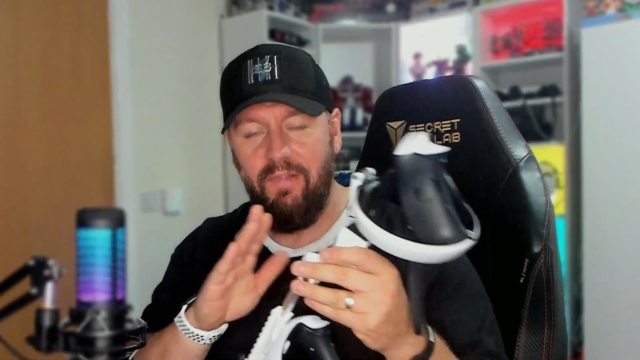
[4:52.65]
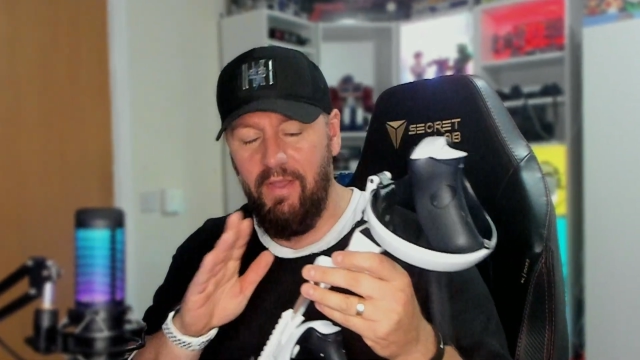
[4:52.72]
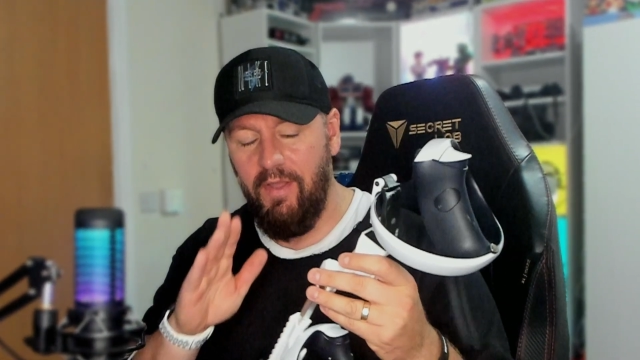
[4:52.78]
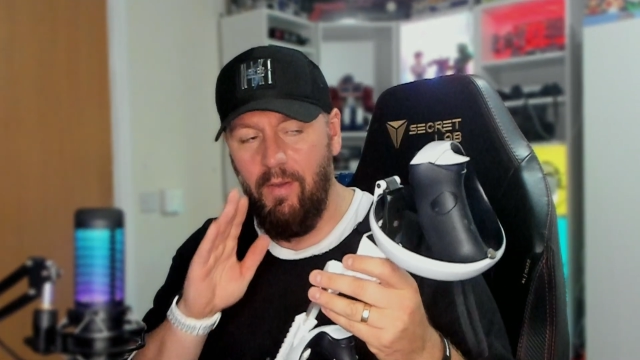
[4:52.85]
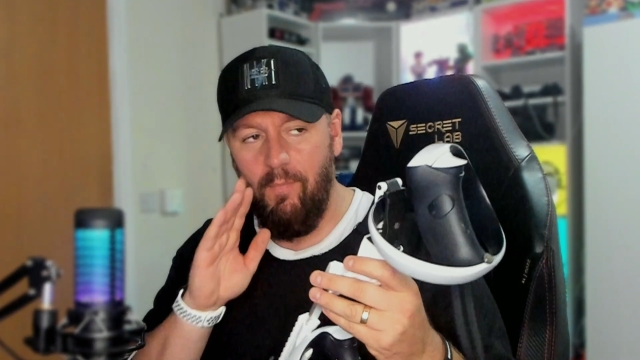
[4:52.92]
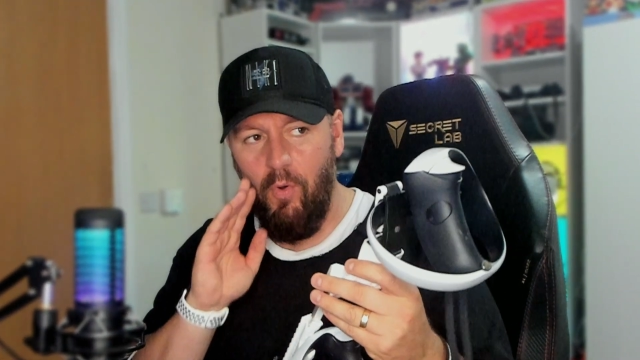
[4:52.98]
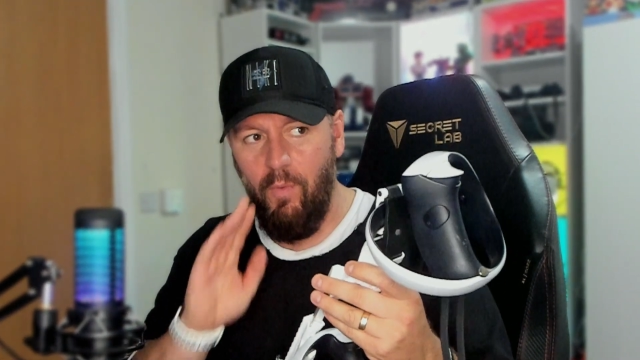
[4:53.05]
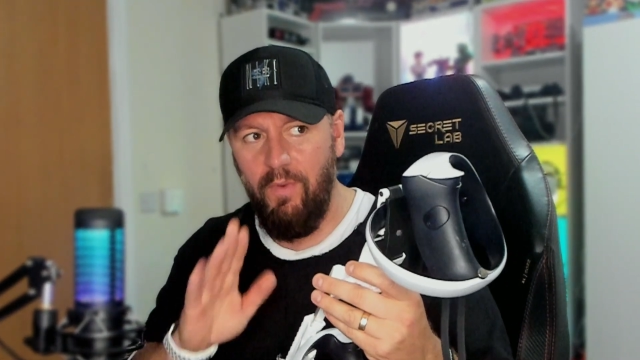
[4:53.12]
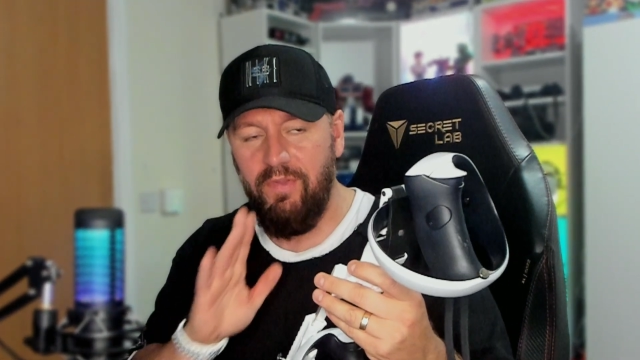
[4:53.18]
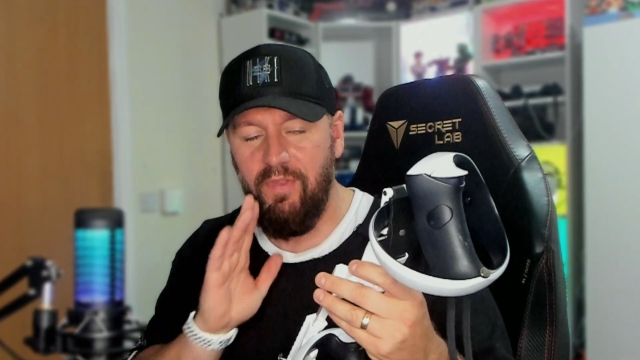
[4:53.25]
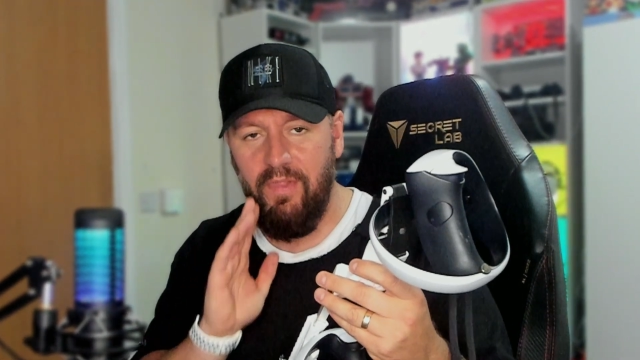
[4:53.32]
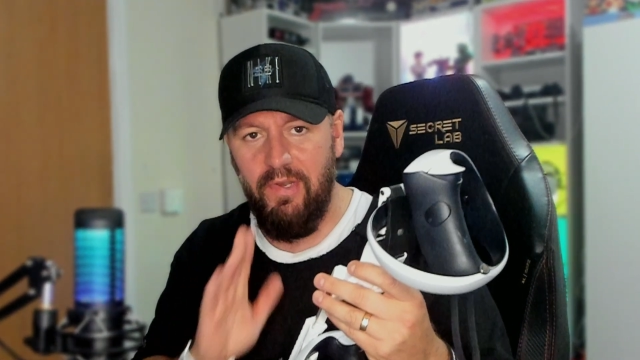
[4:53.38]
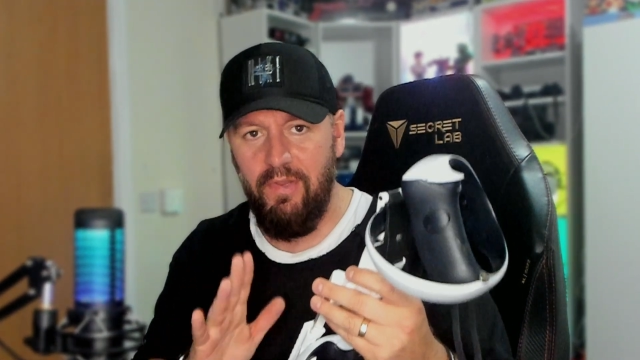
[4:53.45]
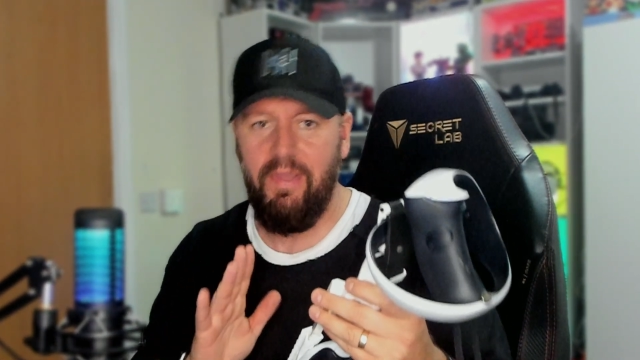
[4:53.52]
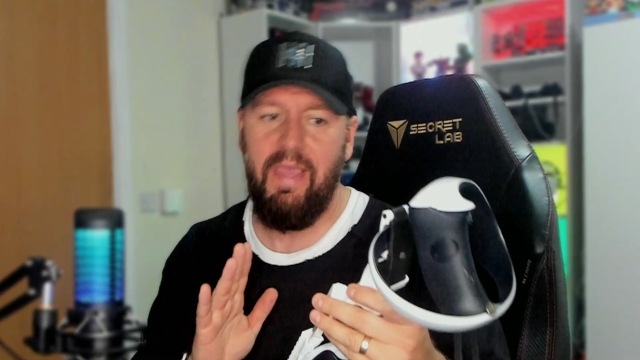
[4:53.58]
Like, I'm always
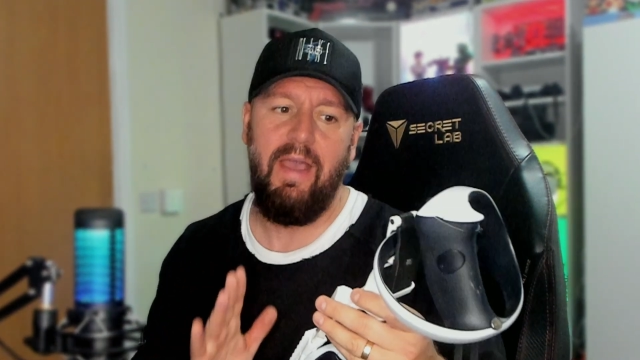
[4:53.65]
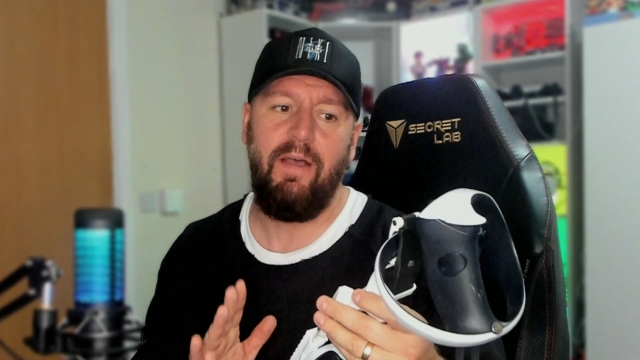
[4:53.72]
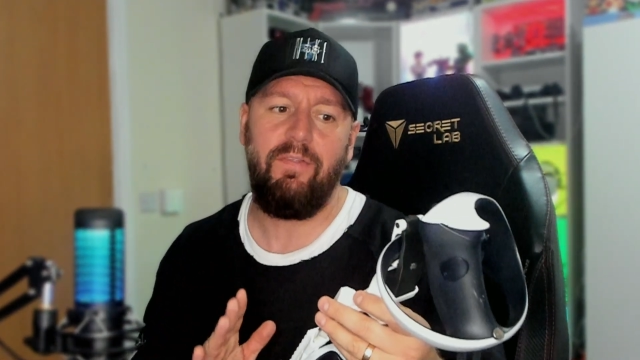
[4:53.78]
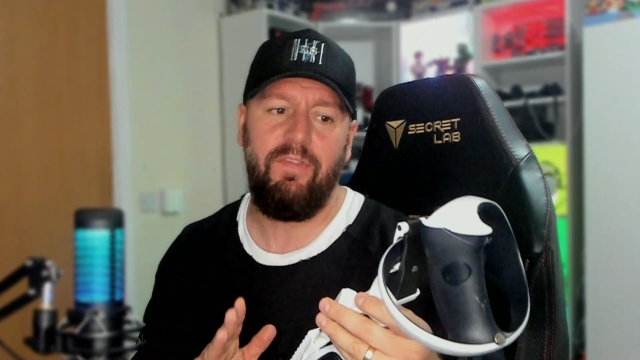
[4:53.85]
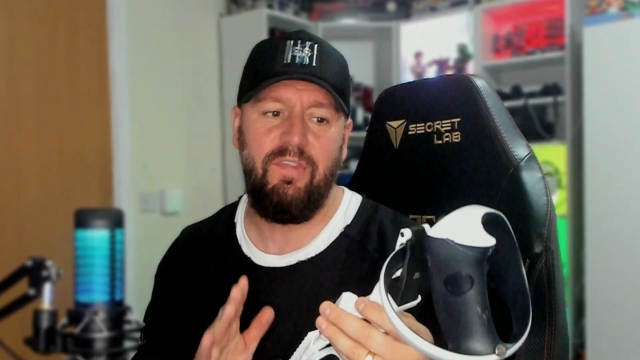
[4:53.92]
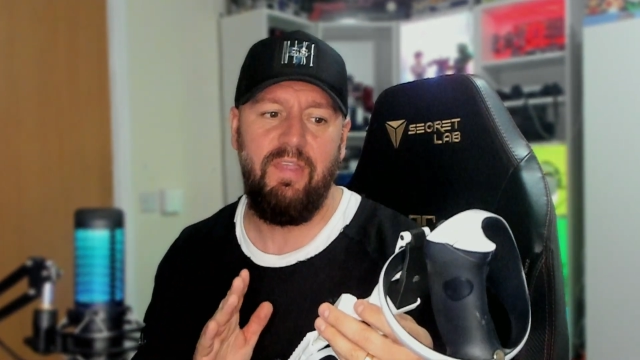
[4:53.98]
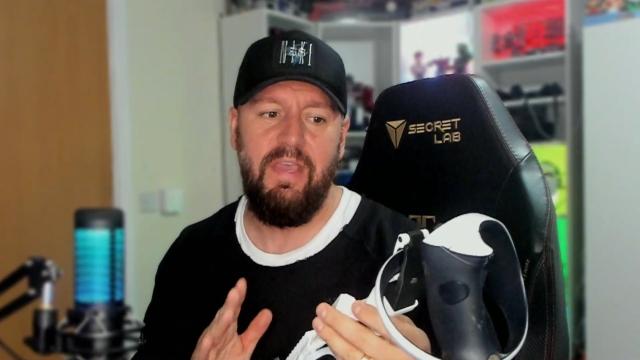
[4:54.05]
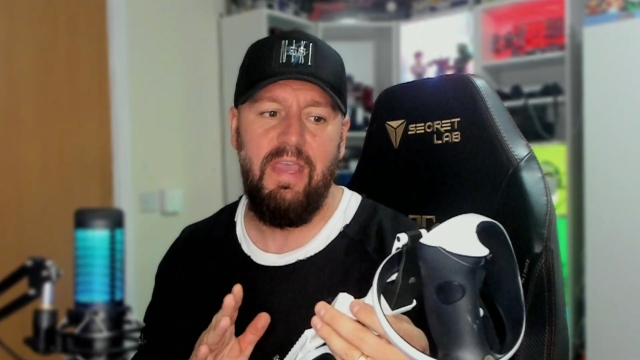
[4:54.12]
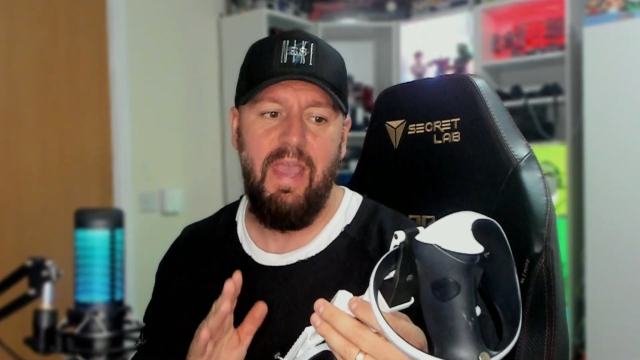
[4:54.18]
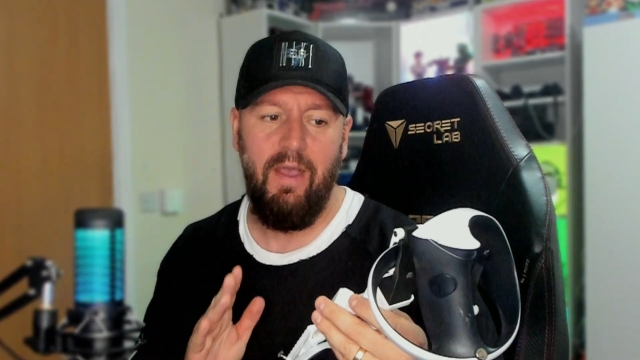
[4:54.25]
on the lookout to see